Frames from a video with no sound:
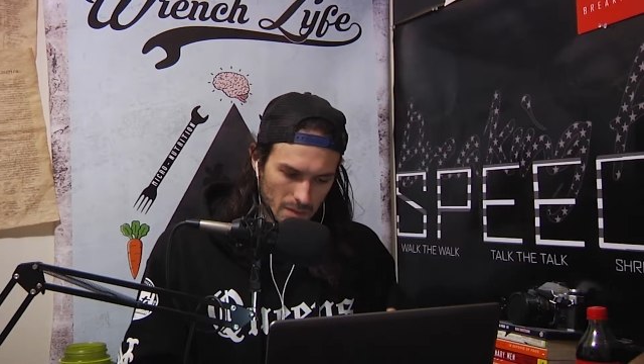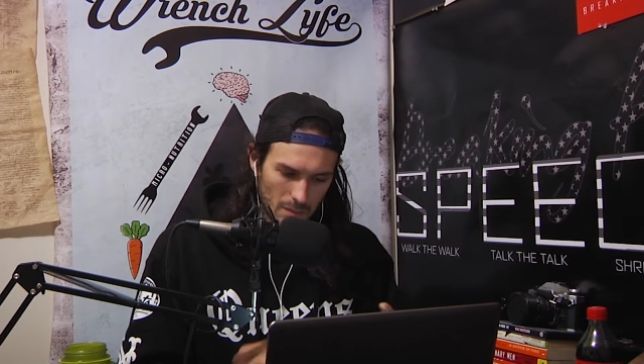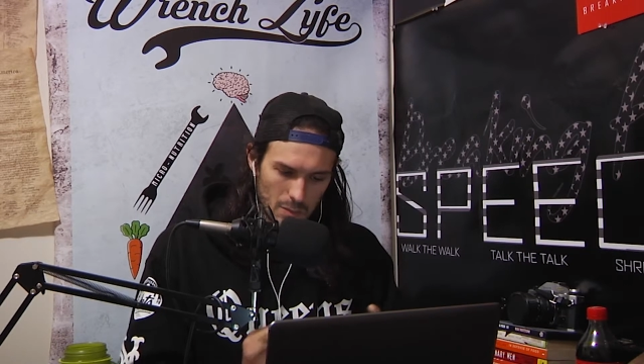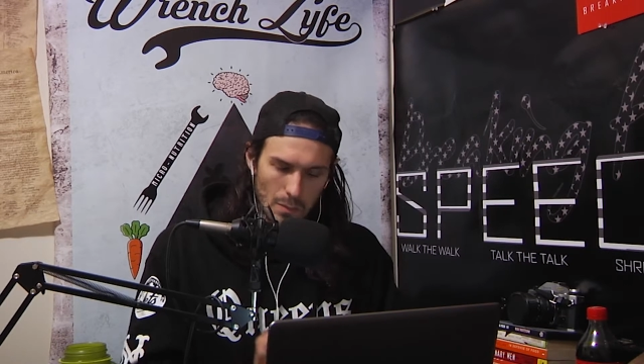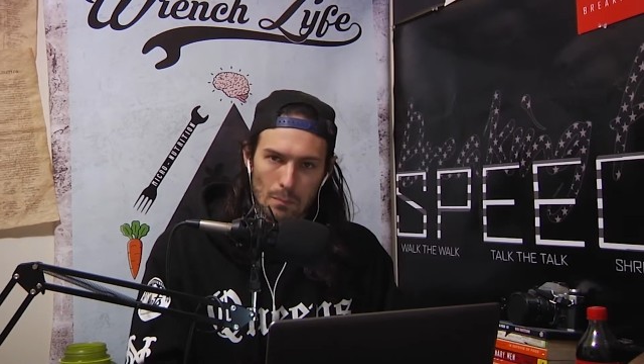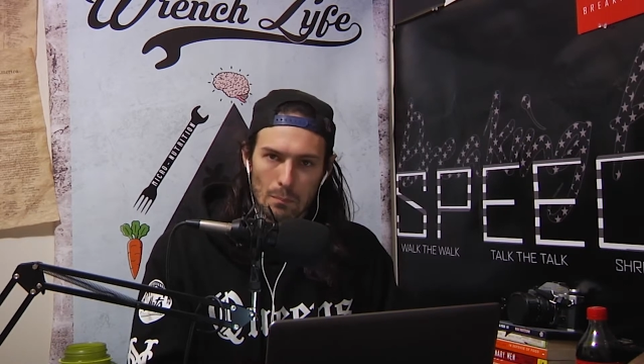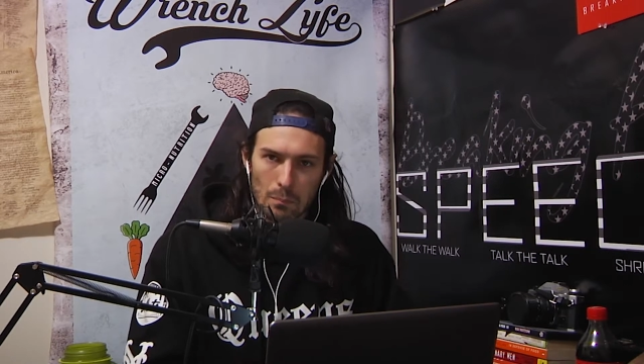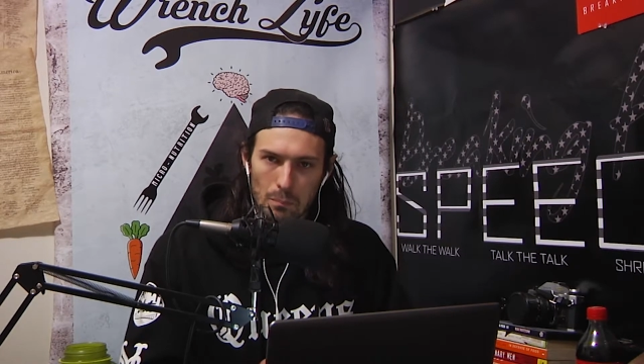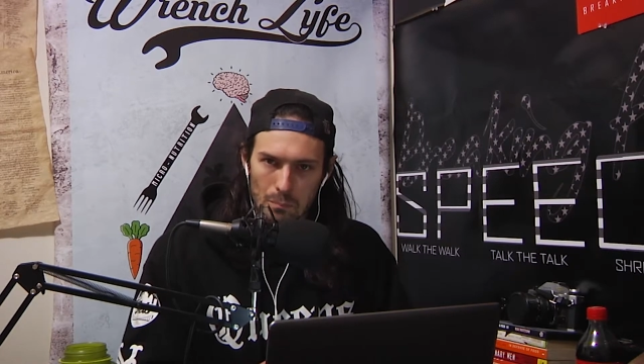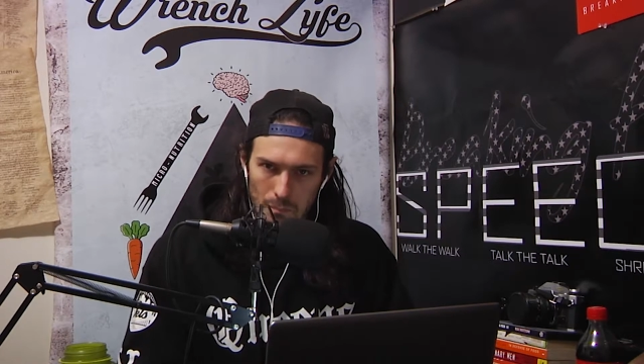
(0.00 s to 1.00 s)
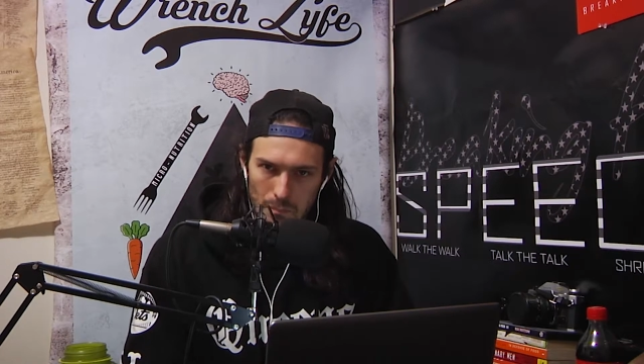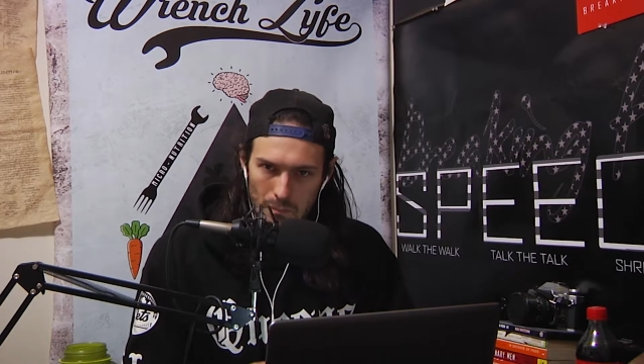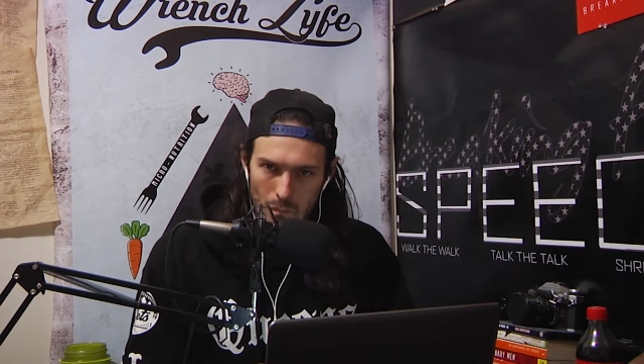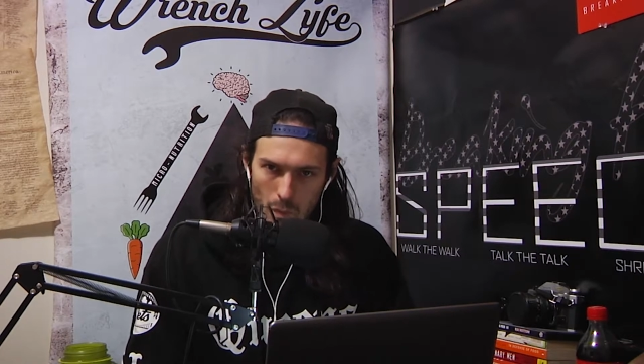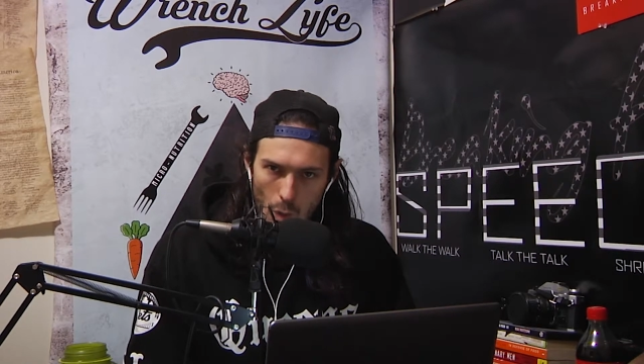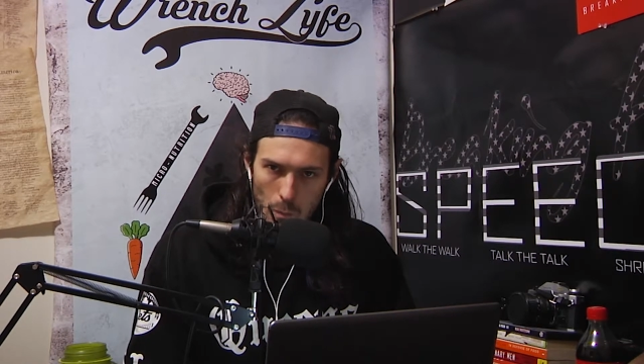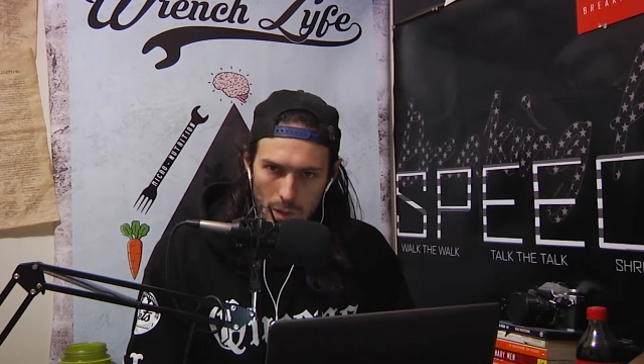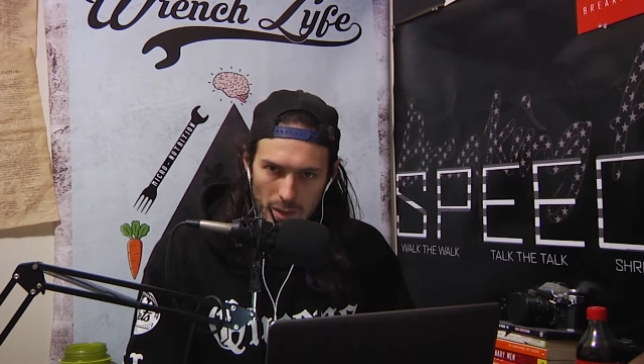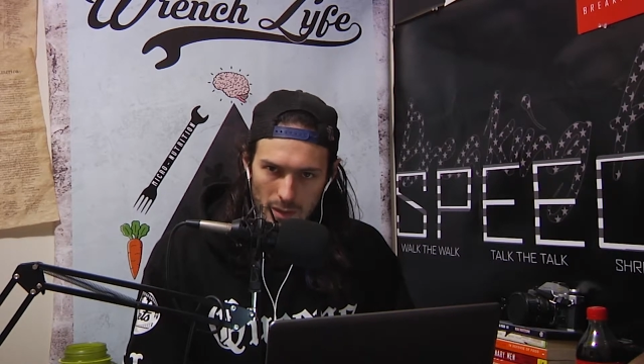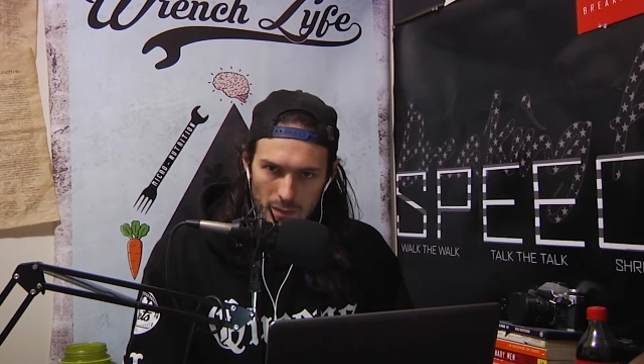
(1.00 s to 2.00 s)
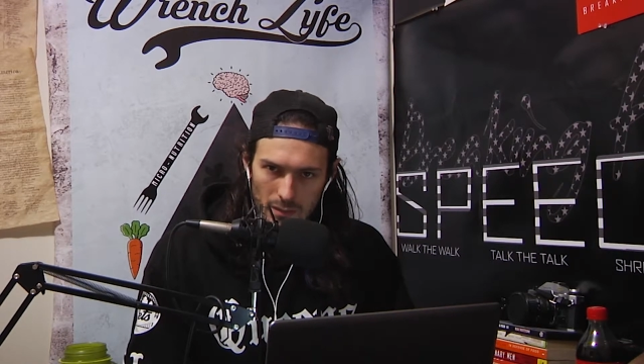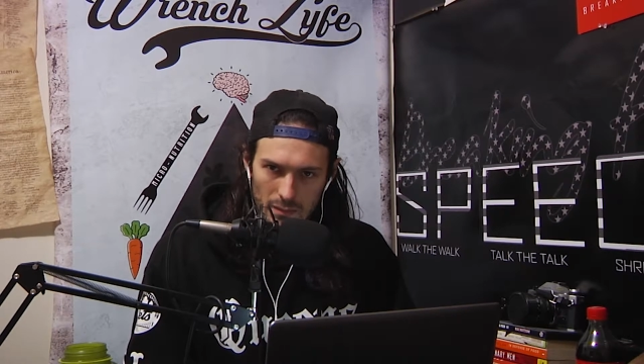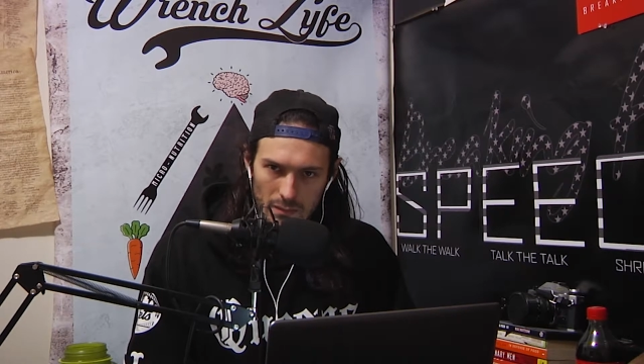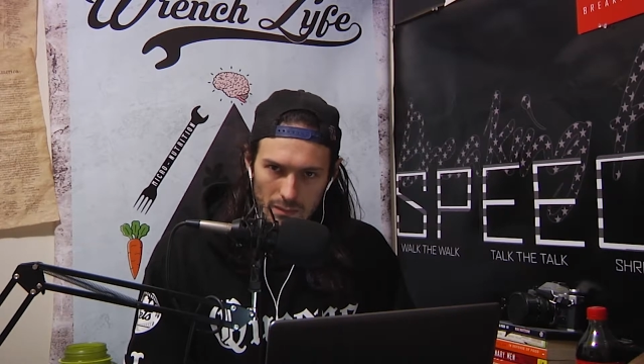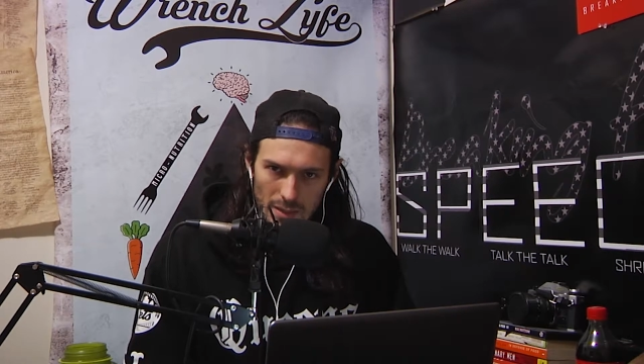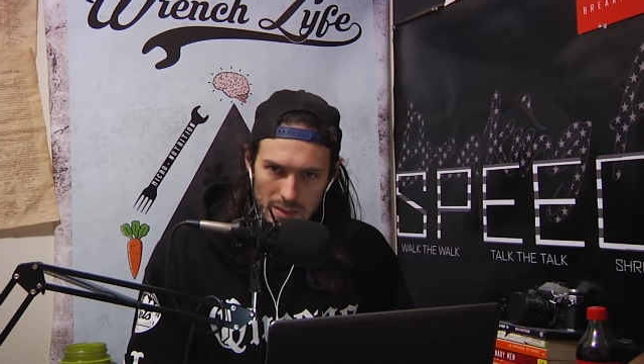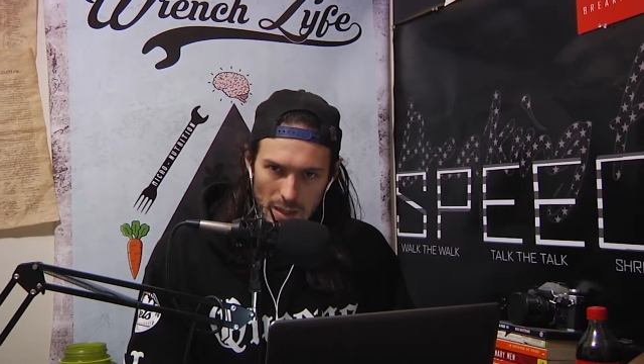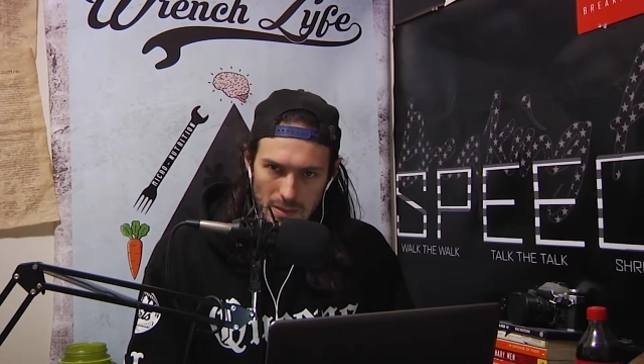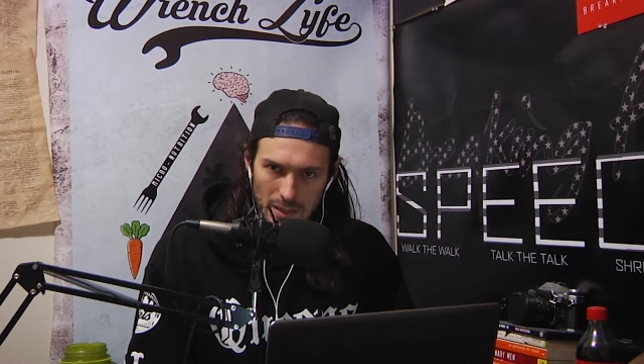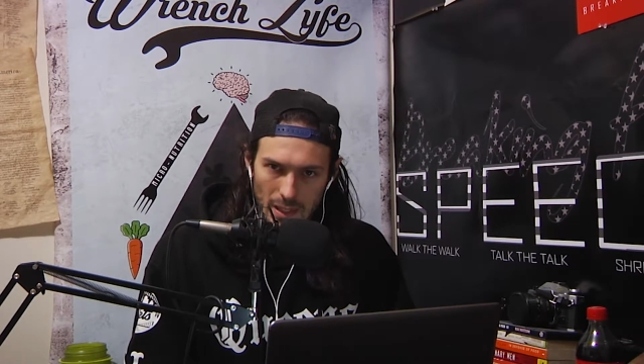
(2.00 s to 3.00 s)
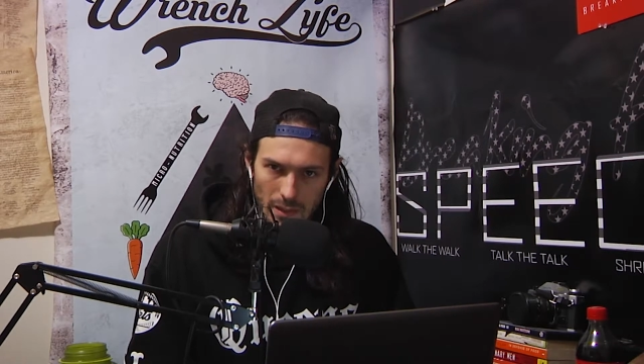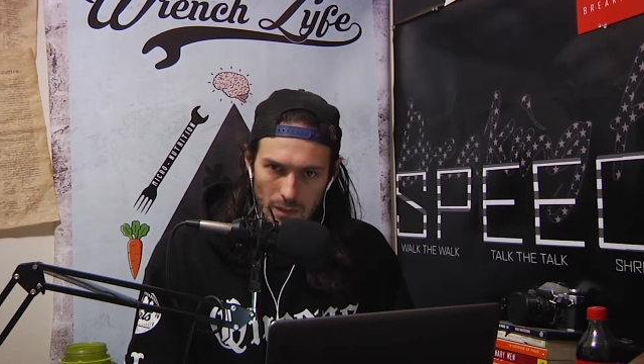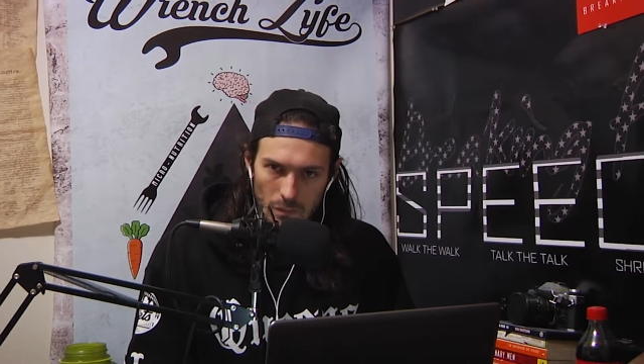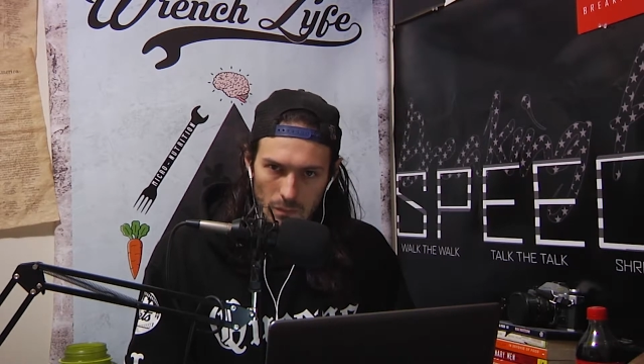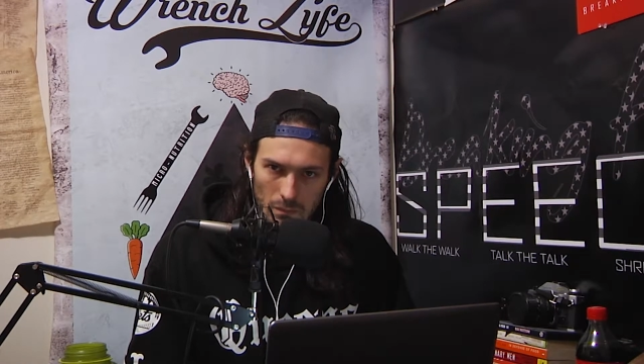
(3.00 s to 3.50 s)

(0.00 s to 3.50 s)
So I'm, um, nobody is out to get you.